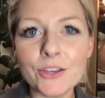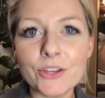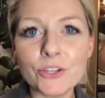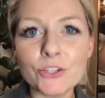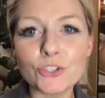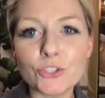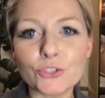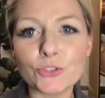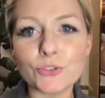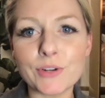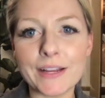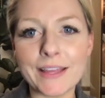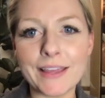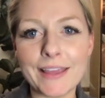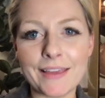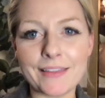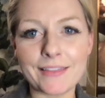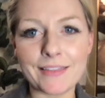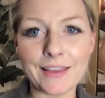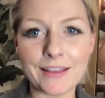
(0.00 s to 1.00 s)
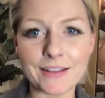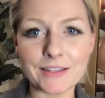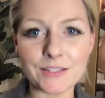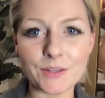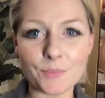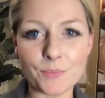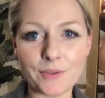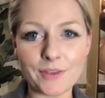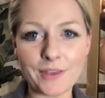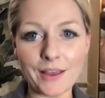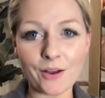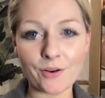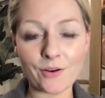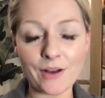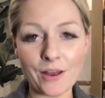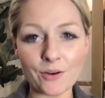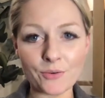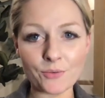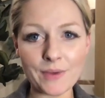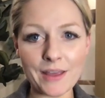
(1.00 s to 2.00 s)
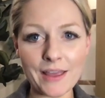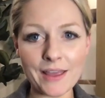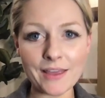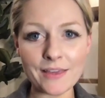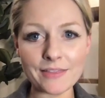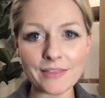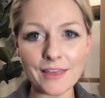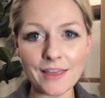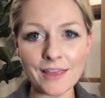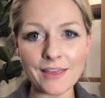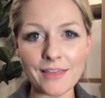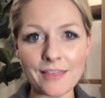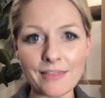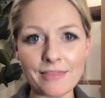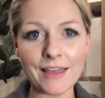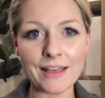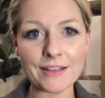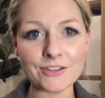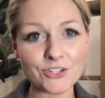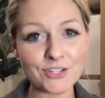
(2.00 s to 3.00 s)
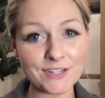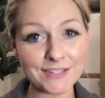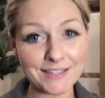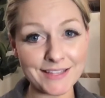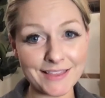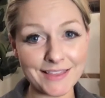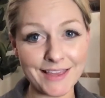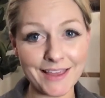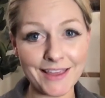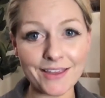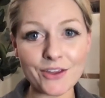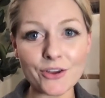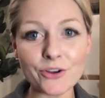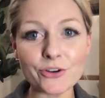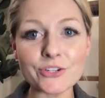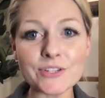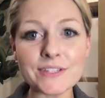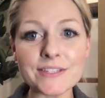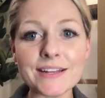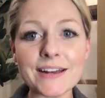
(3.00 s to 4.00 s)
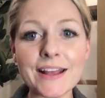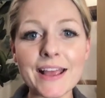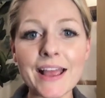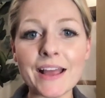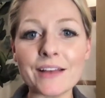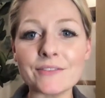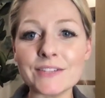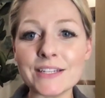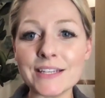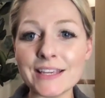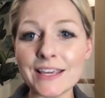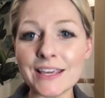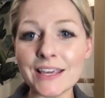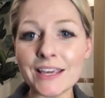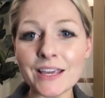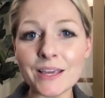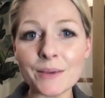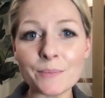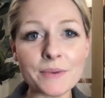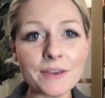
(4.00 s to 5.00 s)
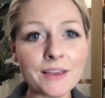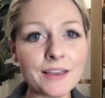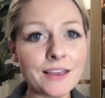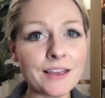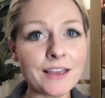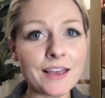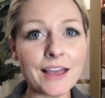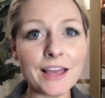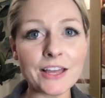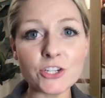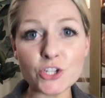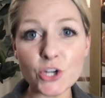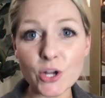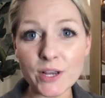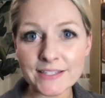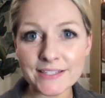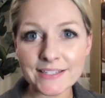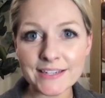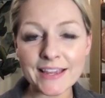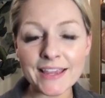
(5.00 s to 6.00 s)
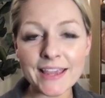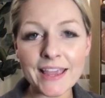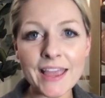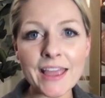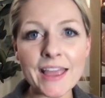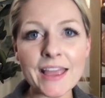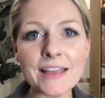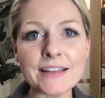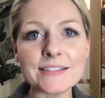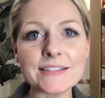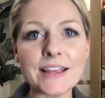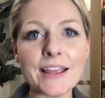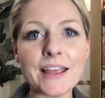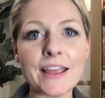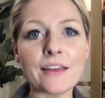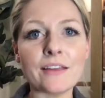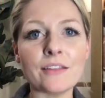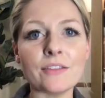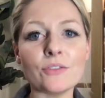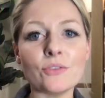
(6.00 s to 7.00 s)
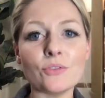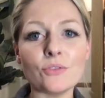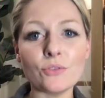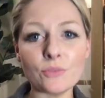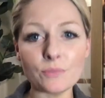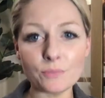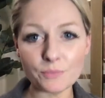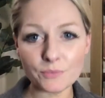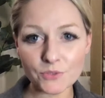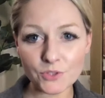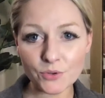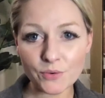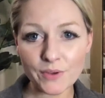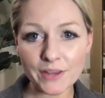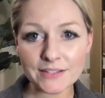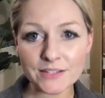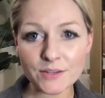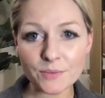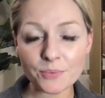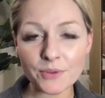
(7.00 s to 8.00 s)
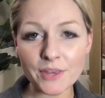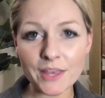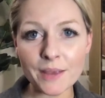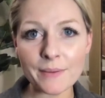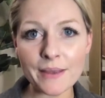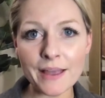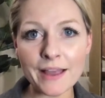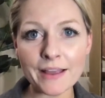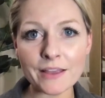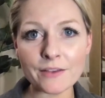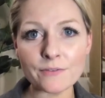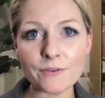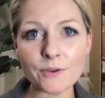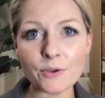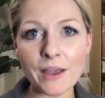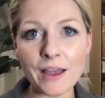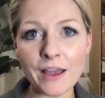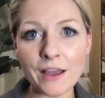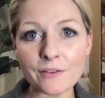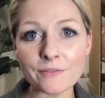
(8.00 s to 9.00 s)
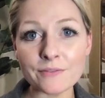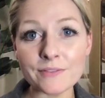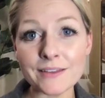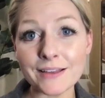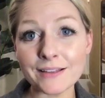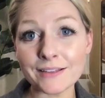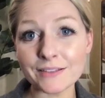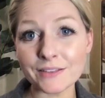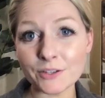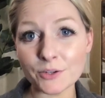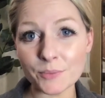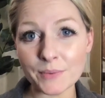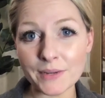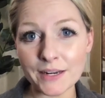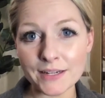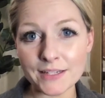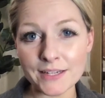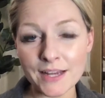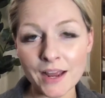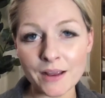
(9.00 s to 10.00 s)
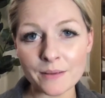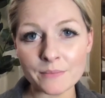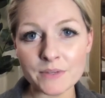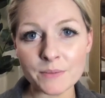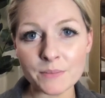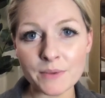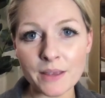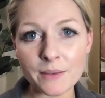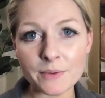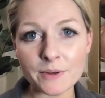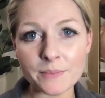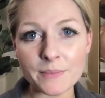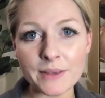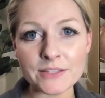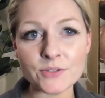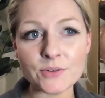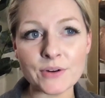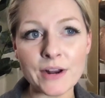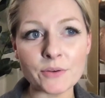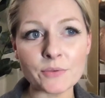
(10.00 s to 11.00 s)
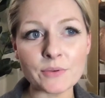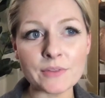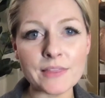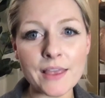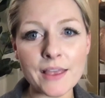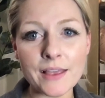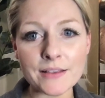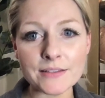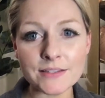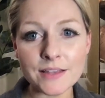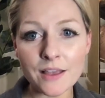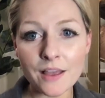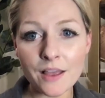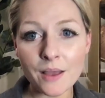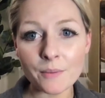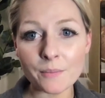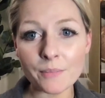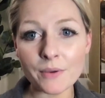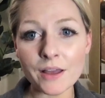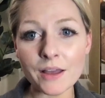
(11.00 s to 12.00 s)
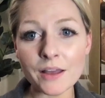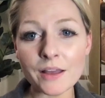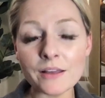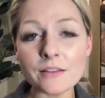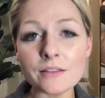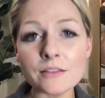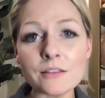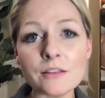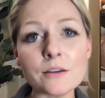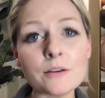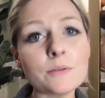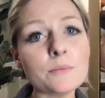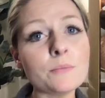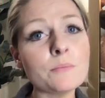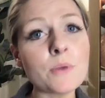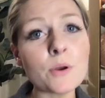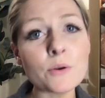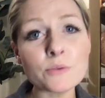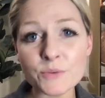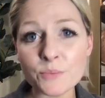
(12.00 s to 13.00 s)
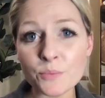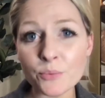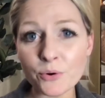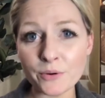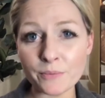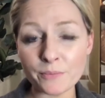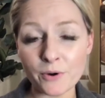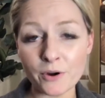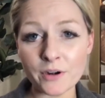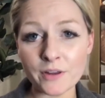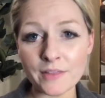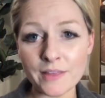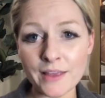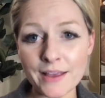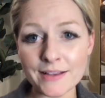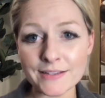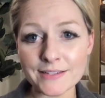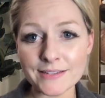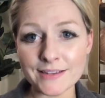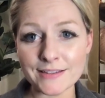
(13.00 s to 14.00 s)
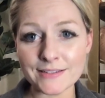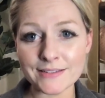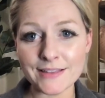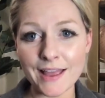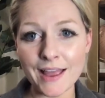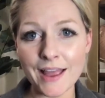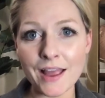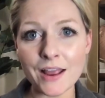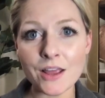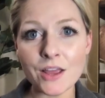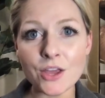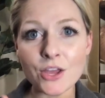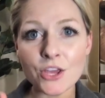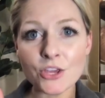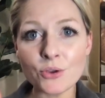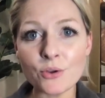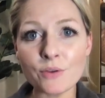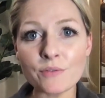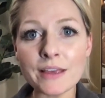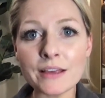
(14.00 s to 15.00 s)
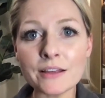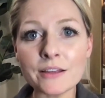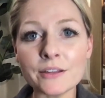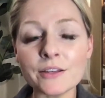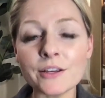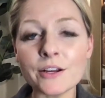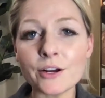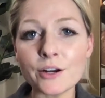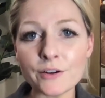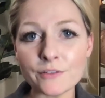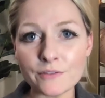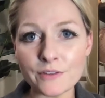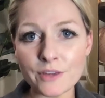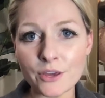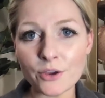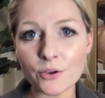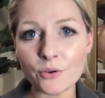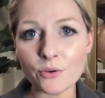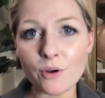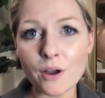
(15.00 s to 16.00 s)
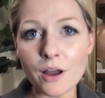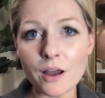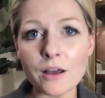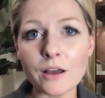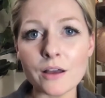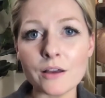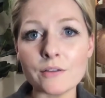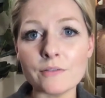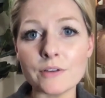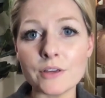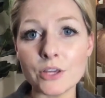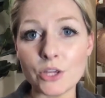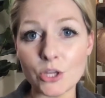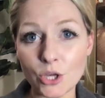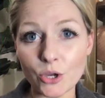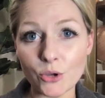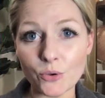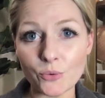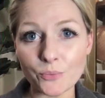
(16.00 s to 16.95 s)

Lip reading: tricky thing to play around with, and that's just the thing. You're just going to have to keep adjusting it and doing some playback if you have a little bit of time to be able to mess around with this. But the most important part of this is that you have a clear view of you.